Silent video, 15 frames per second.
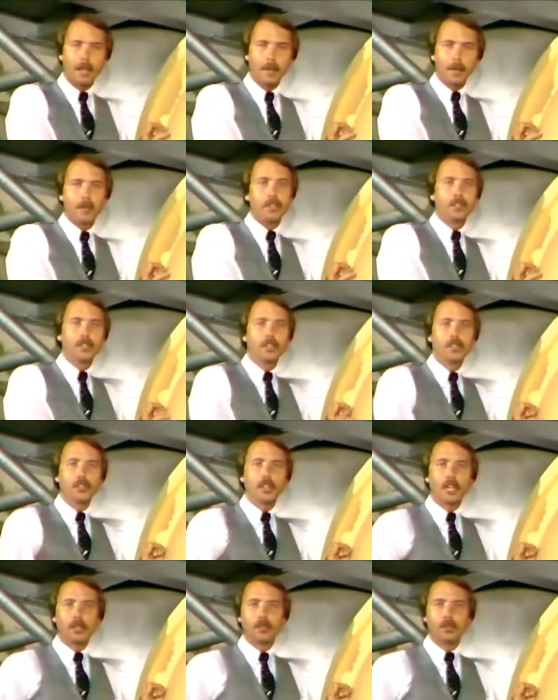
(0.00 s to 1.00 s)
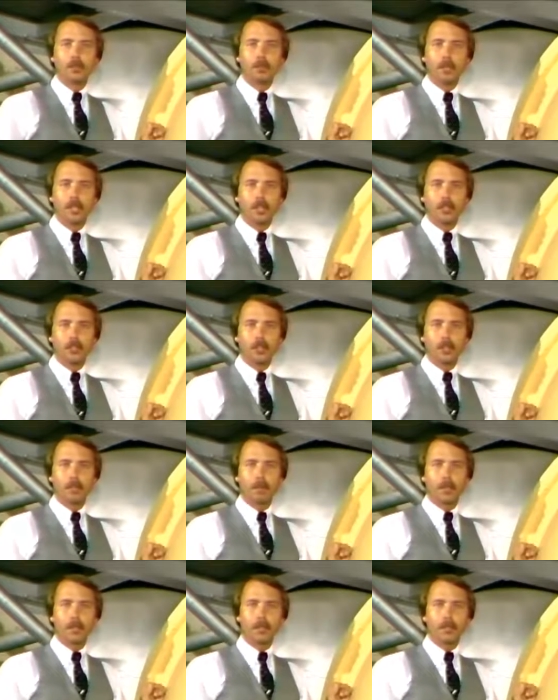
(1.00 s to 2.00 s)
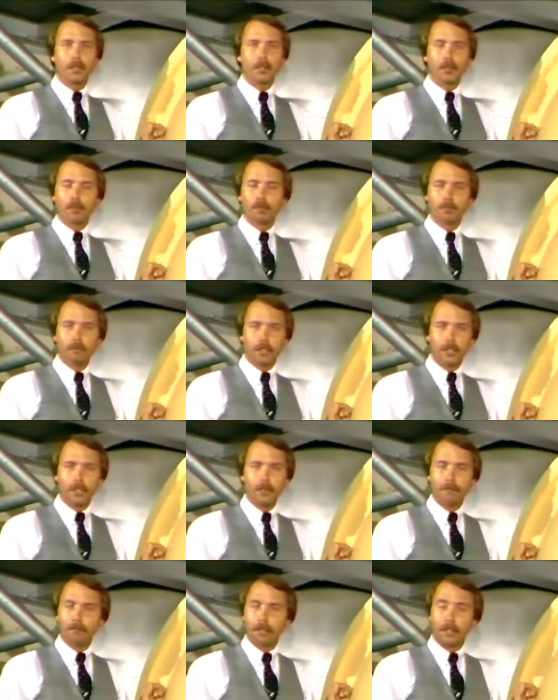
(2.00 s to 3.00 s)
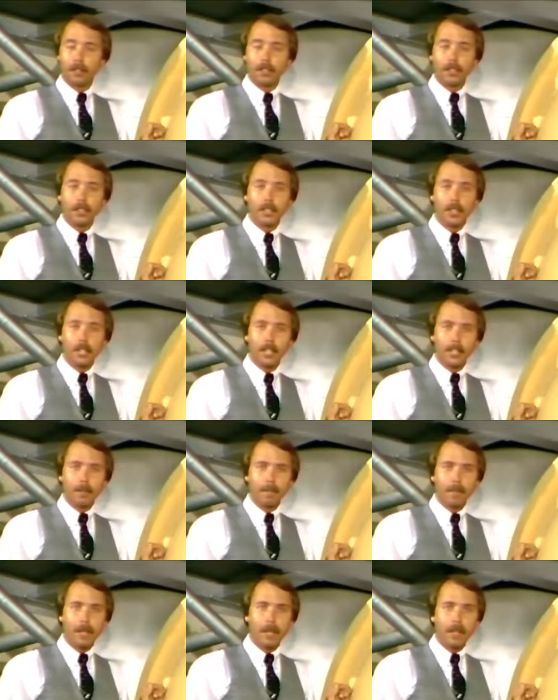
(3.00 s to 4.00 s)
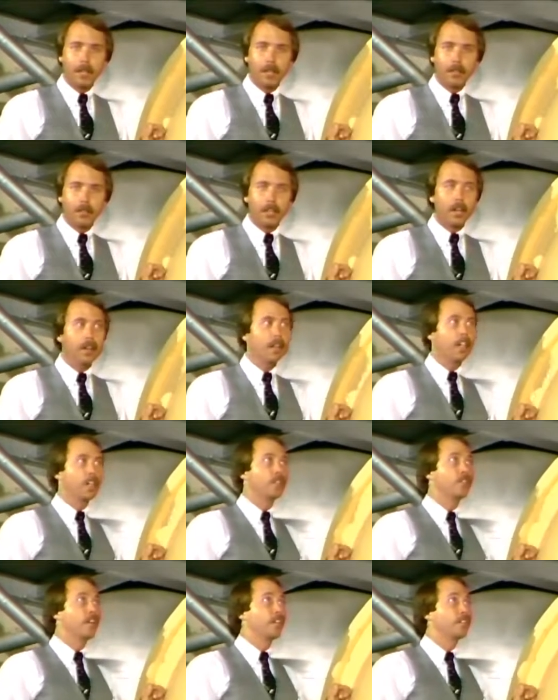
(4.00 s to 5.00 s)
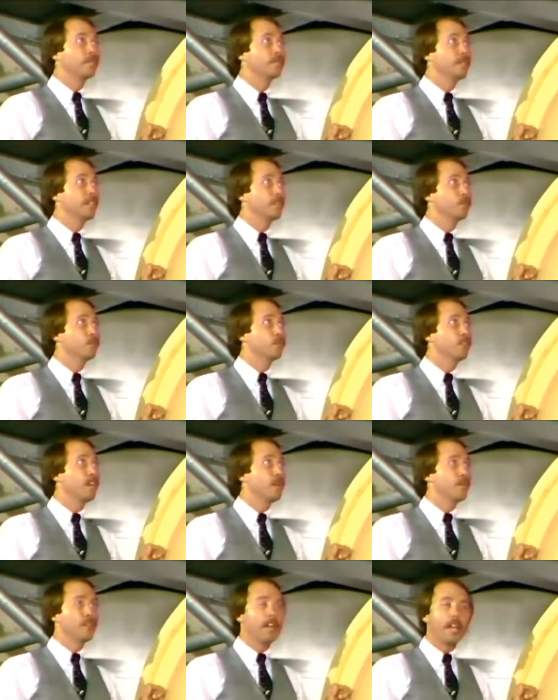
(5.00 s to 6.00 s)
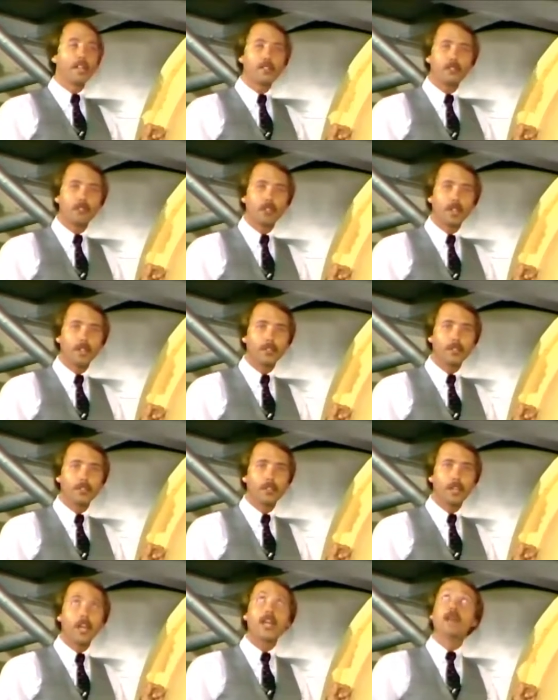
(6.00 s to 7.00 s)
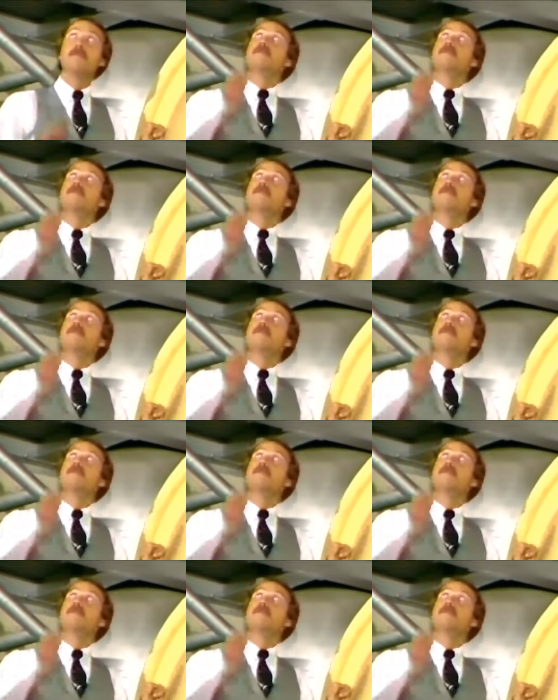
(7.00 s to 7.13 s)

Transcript: But they say the chances of being struck by this are very, very unlikely. It's the airlock section, and it was here that astronauts came,